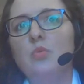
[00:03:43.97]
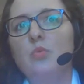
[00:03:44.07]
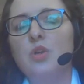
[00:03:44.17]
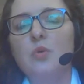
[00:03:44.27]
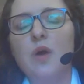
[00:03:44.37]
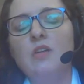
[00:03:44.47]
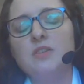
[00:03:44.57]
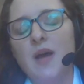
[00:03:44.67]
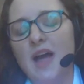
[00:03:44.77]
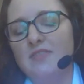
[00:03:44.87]
you
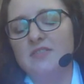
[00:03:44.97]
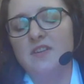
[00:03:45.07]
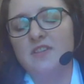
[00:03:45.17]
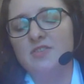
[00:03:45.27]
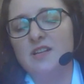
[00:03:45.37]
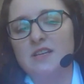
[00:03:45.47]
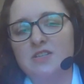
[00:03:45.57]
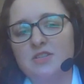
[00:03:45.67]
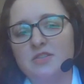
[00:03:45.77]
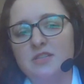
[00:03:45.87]
also have to fund the
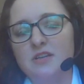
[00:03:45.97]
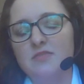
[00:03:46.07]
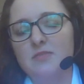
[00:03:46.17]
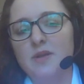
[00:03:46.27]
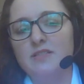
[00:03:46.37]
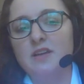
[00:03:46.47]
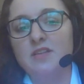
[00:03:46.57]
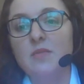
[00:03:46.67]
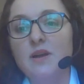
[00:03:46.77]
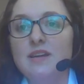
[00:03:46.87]
translational stuff, because
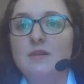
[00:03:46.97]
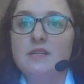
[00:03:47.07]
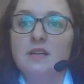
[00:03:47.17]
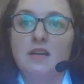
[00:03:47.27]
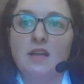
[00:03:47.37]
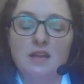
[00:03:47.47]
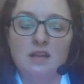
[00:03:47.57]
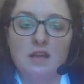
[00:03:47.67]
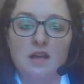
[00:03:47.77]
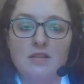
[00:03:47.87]
otherwise, how's it going to get
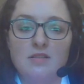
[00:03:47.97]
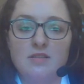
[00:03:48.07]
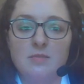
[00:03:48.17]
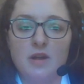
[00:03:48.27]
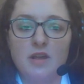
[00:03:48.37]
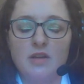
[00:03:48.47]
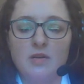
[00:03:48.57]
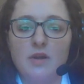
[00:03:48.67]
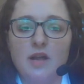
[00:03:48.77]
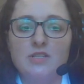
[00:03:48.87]
onto the market? You
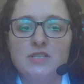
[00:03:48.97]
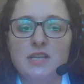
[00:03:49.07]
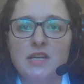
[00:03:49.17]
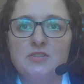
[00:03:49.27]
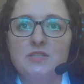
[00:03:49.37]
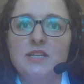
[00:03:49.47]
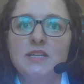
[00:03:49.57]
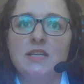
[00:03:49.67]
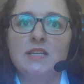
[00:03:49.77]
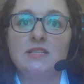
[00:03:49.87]
know, we're not just
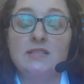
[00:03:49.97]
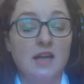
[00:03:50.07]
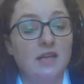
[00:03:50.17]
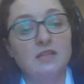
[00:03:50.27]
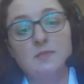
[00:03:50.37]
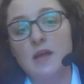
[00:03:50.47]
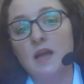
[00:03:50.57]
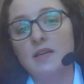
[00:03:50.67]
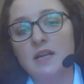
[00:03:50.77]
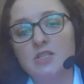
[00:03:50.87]
interested in the science
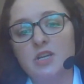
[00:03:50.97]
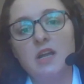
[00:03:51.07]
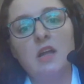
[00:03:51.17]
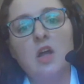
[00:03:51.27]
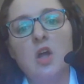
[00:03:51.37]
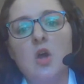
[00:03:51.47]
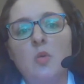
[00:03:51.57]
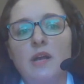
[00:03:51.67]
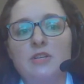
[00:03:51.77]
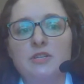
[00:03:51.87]
behind aging.
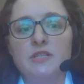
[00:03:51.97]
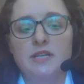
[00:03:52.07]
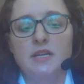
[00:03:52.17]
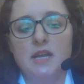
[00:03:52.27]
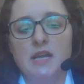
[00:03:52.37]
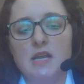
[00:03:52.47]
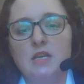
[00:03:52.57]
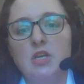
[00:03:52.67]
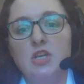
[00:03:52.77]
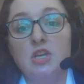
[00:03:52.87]
We're interested
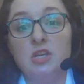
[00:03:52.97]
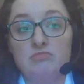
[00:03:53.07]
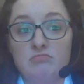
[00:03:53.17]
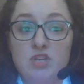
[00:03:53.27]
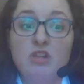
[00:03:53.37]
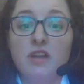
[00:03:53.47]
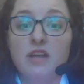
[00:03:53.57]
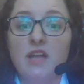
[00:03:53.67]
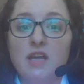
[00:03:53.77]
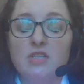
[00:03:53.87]
in
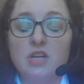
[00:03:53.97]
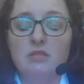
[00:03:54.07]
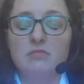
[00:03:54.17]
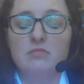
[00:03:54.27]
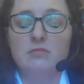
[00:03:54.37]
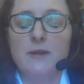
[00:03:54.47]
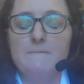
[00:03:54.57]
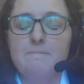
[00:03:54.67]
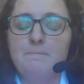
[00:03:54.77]
curing aging, right?